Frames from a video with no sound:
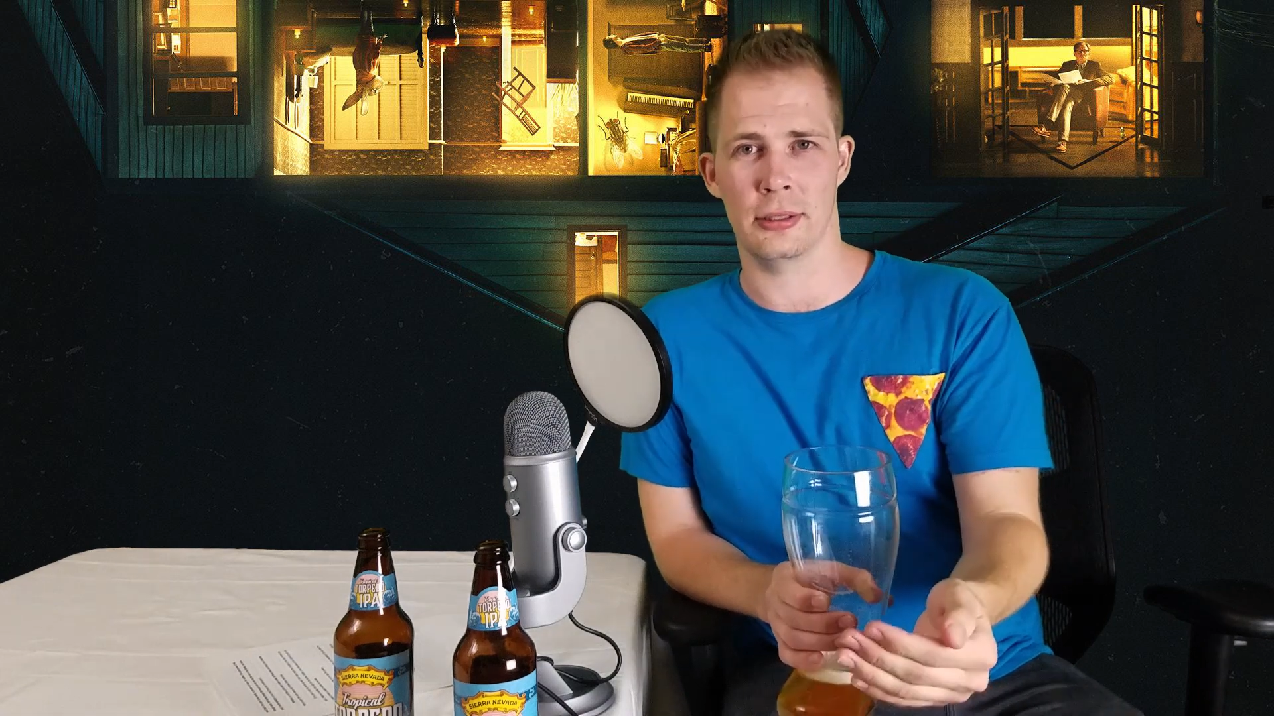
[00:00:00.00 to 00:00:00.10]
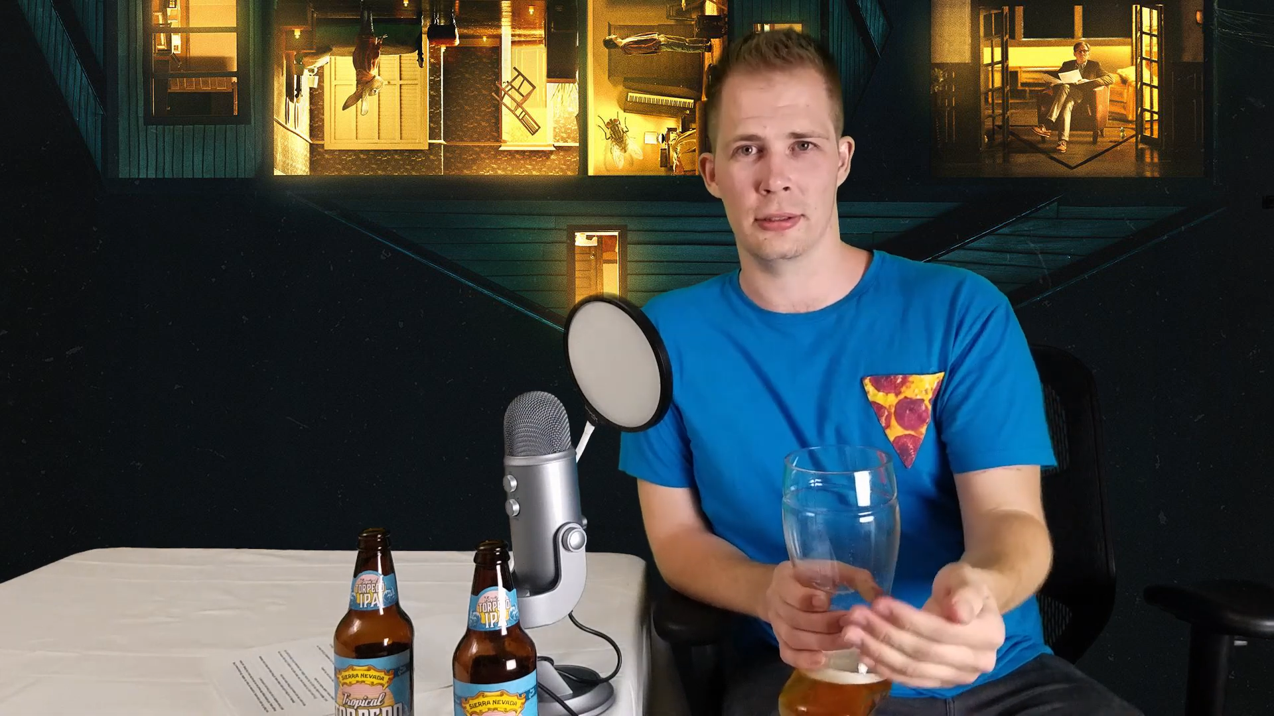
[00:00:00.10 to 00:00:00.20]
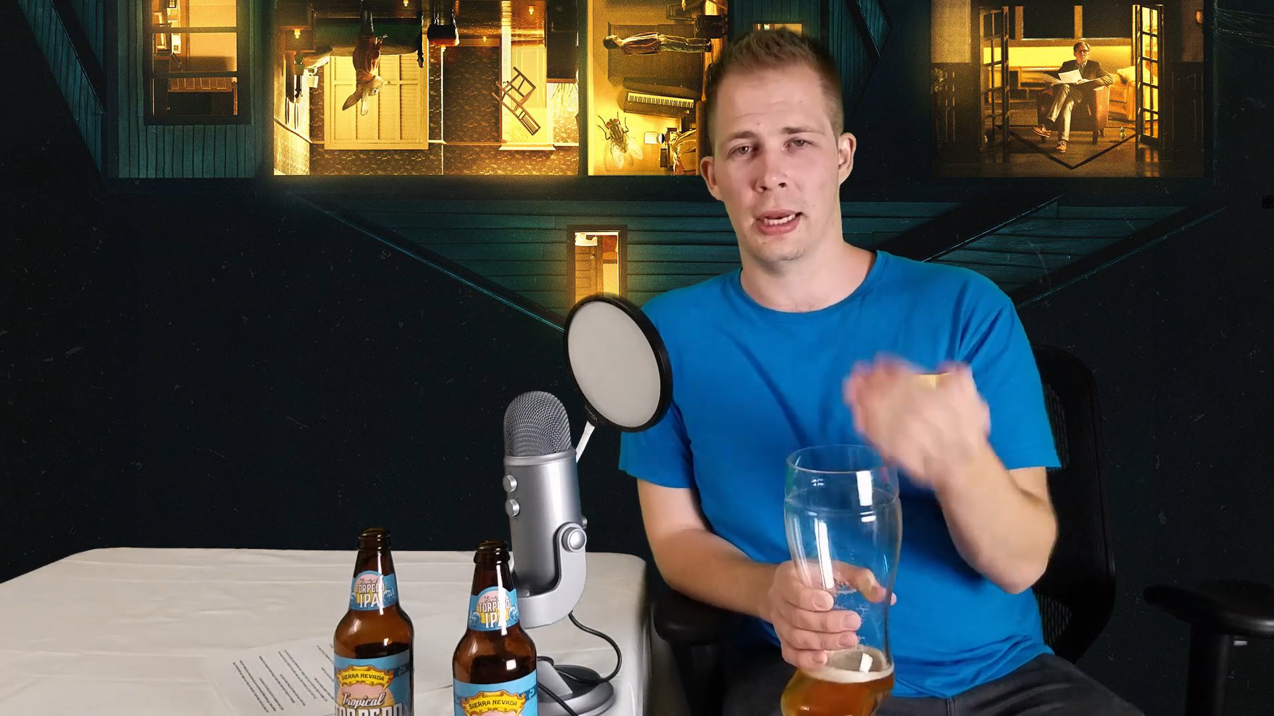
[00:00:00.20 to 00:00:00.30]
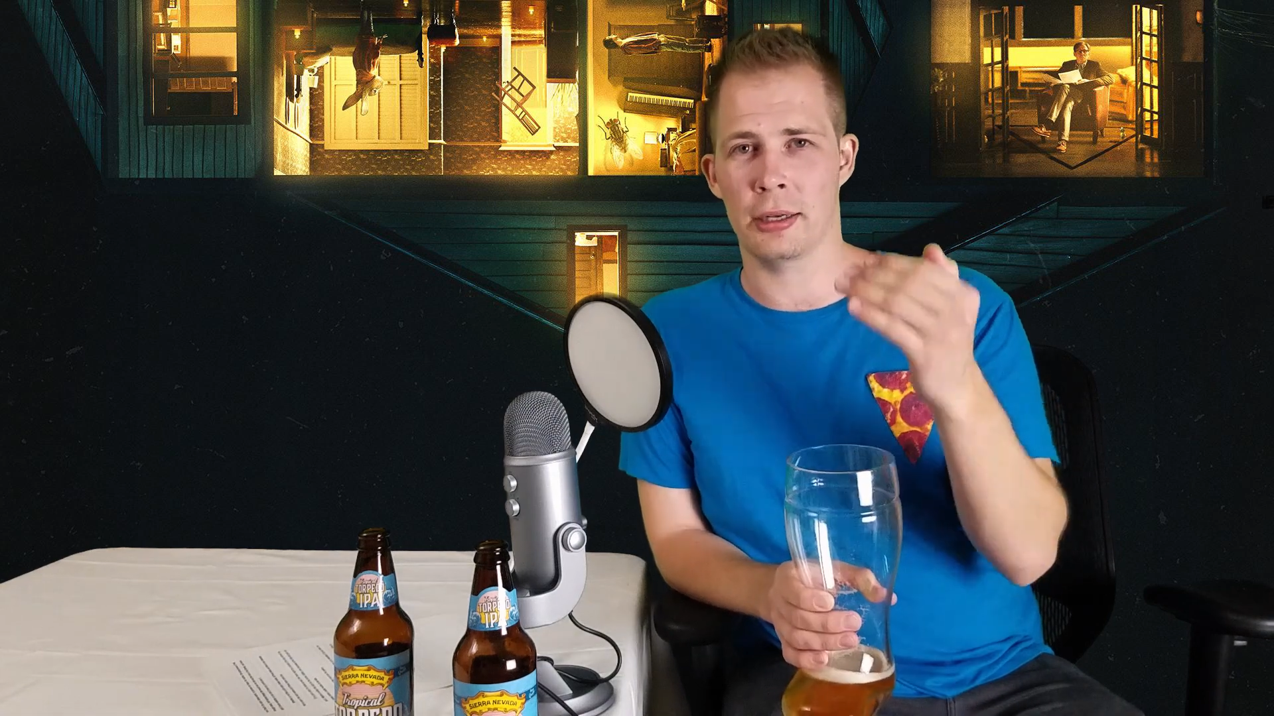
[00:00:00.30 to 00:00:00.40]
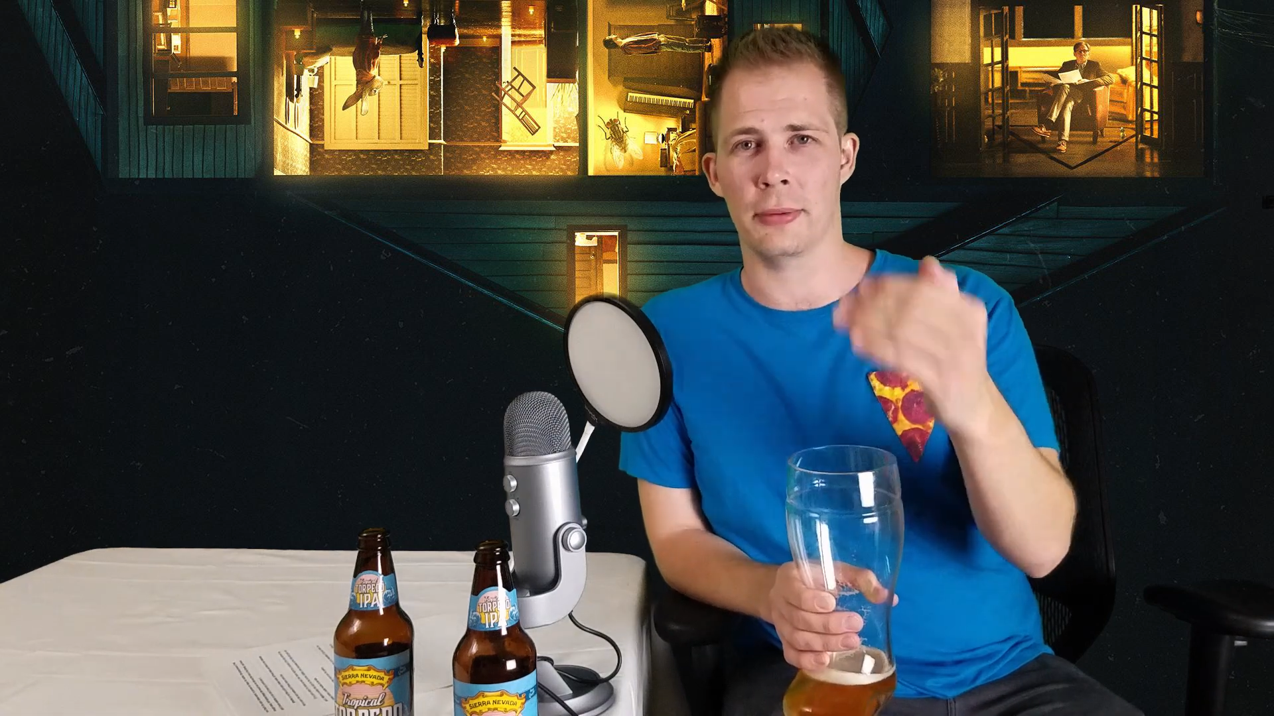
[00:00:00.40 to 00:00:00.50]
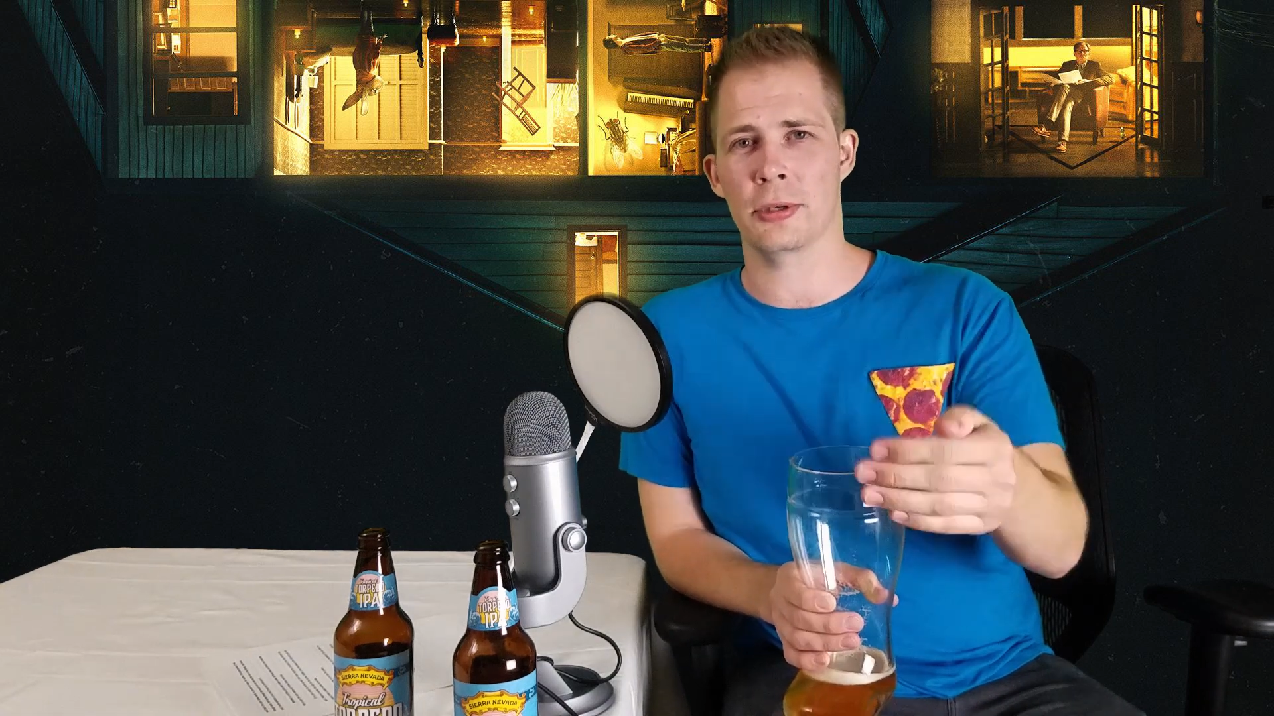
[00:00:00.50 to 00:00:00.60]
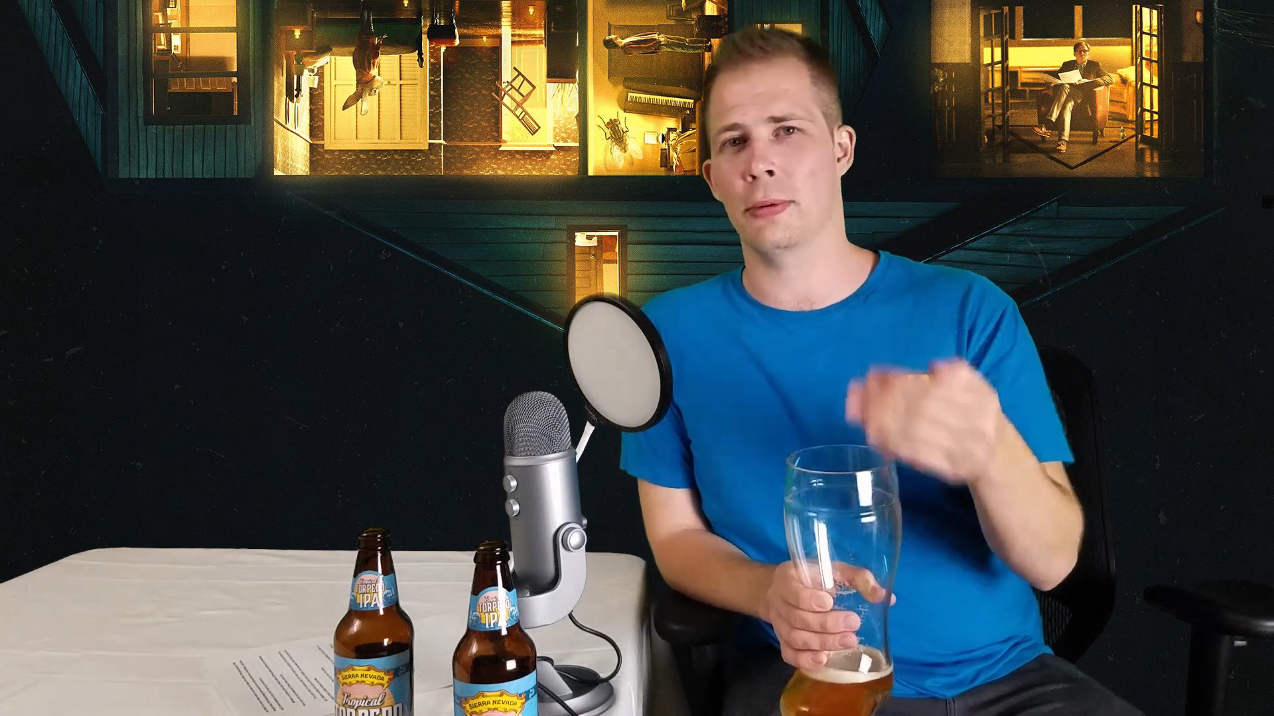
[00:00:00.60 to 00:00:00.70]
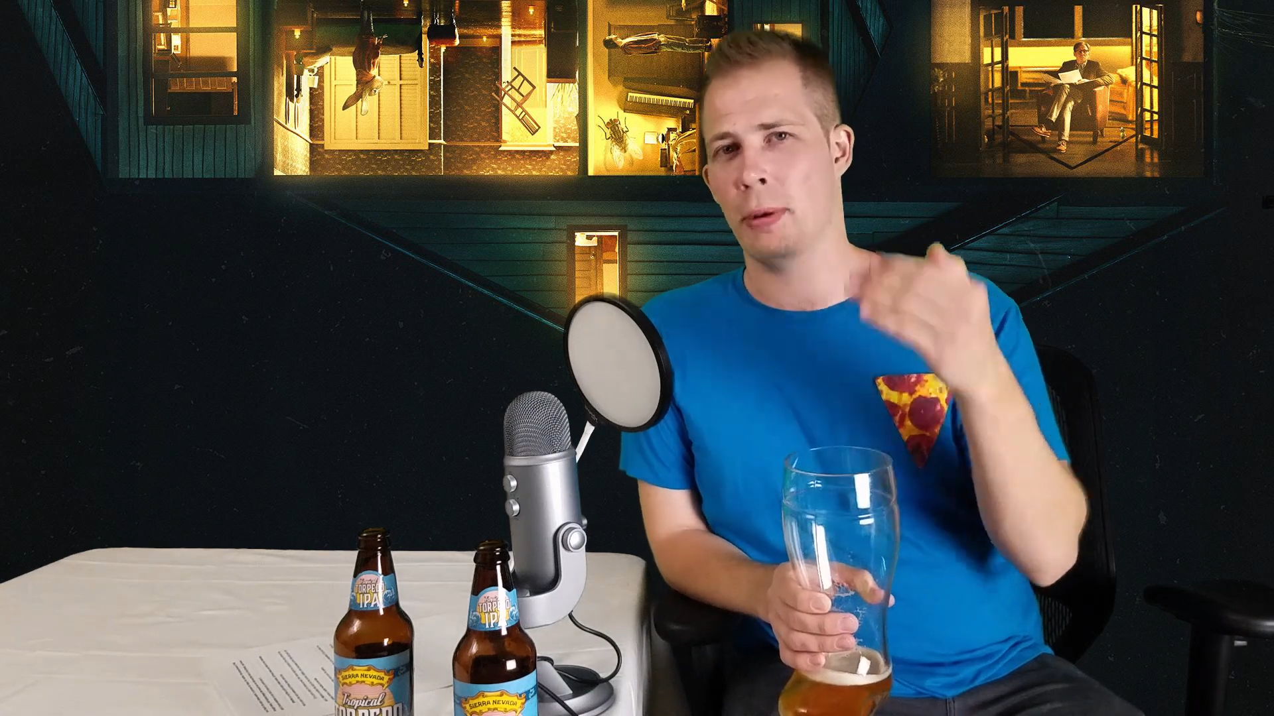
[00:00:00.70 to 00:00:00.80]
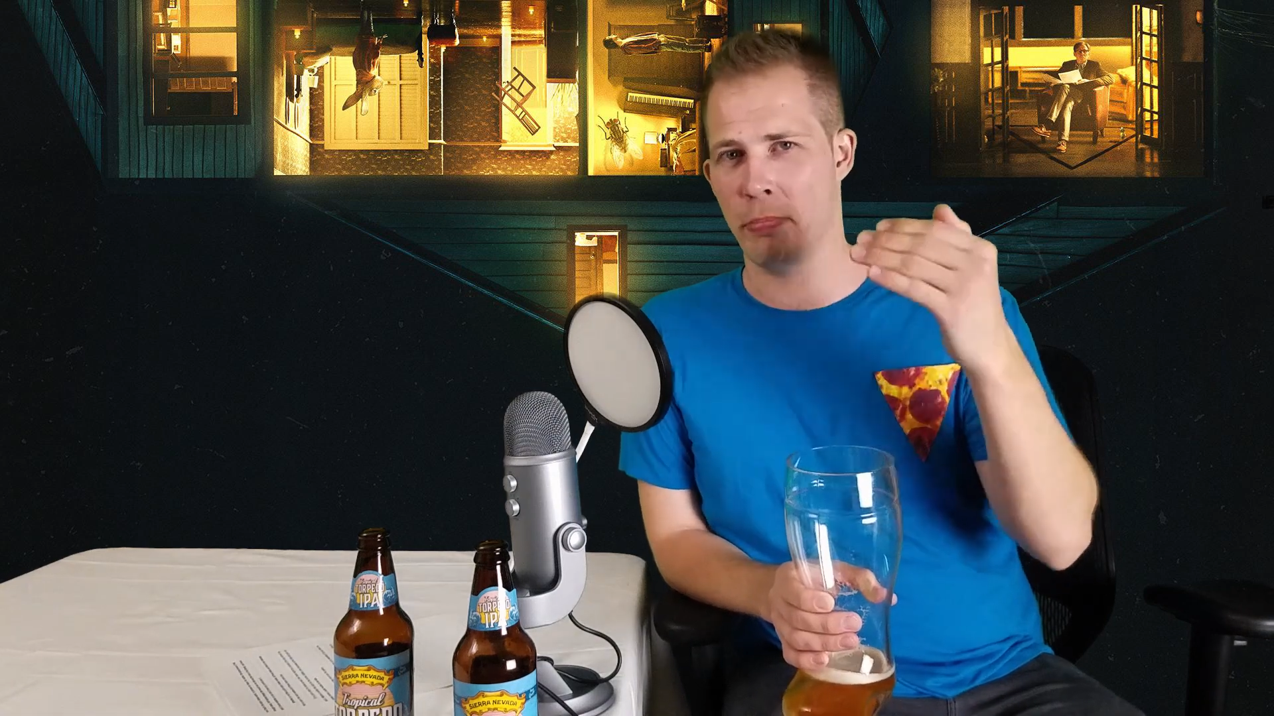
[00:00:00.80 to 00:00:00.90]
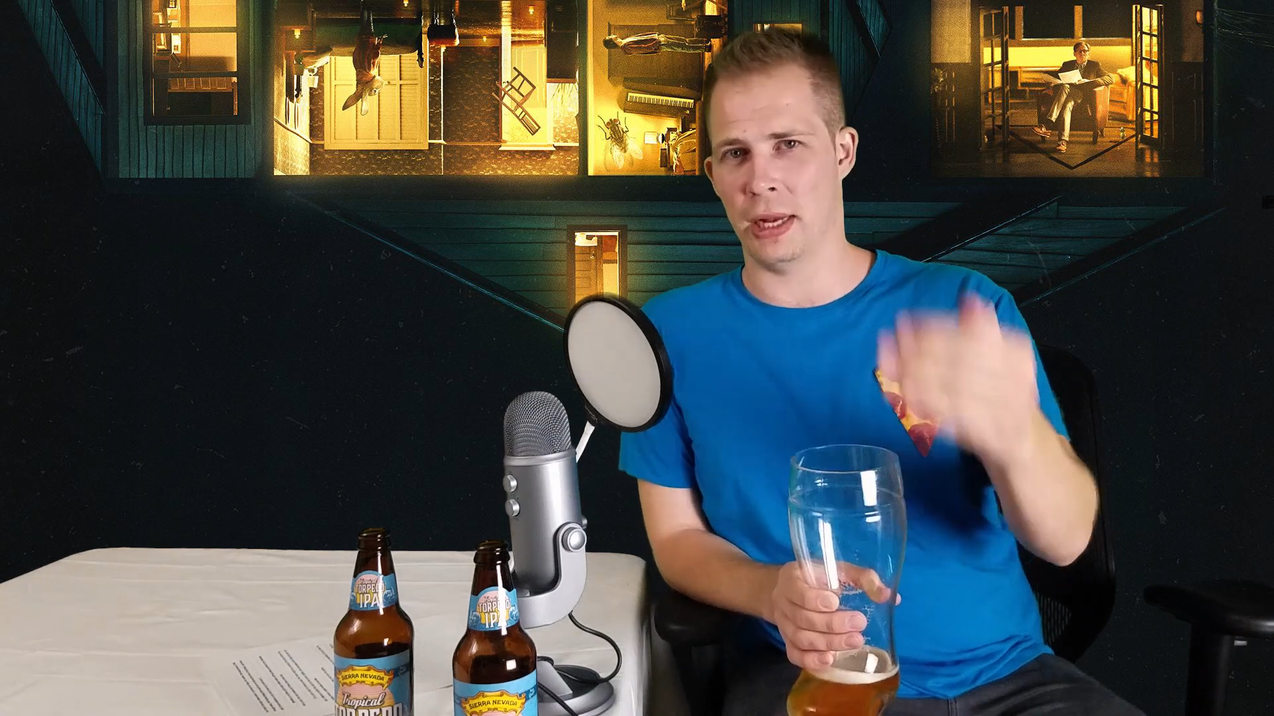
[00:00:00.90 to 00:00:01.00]
and comes home
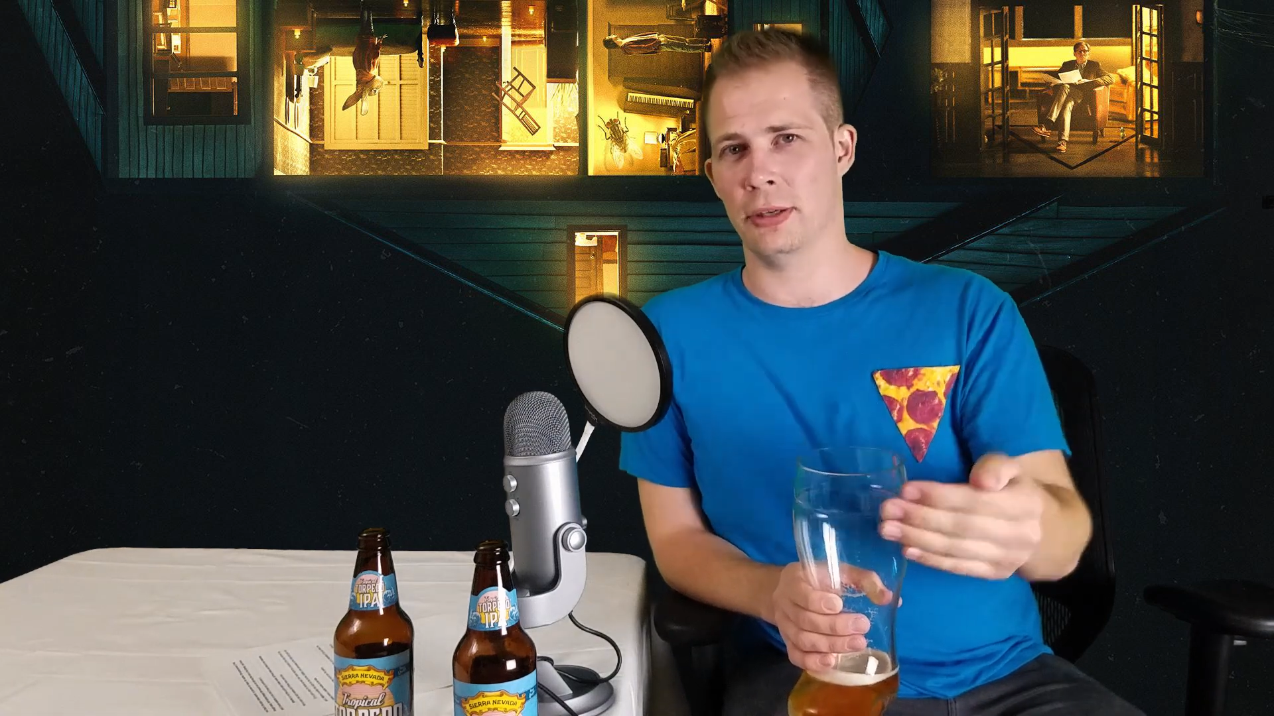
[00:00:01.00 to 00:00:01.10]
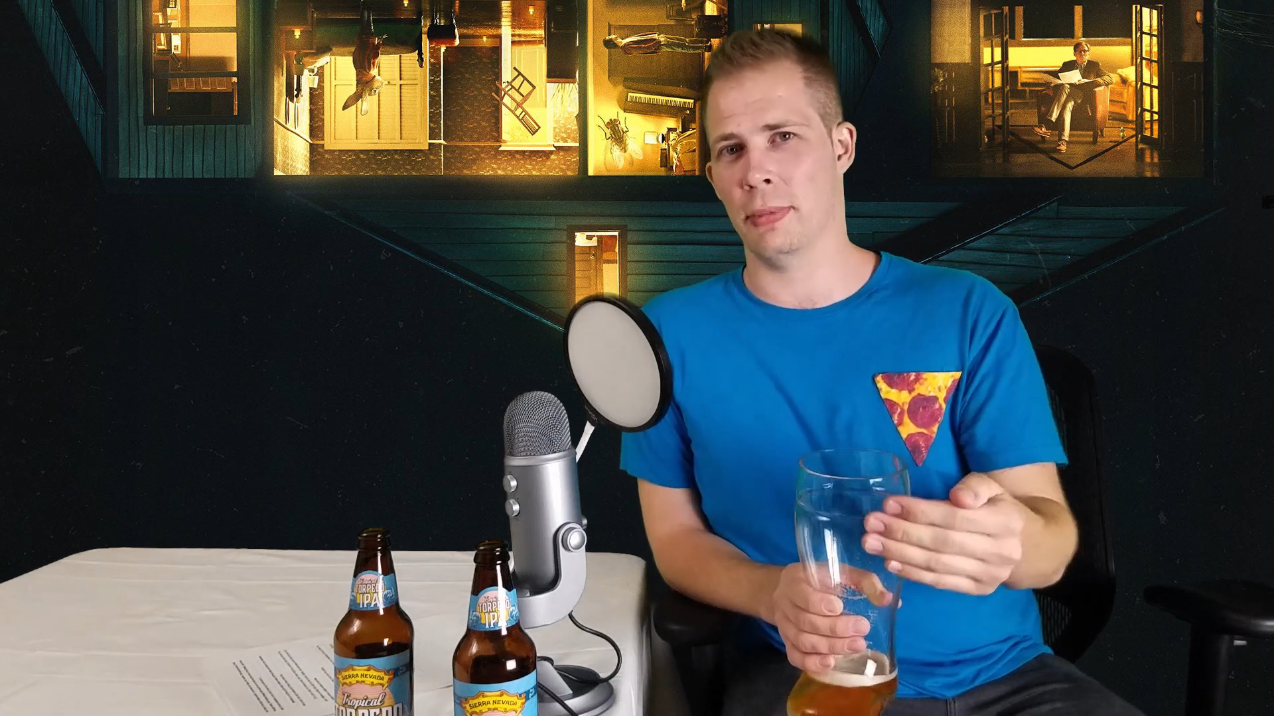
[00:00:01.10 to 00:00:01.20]
a better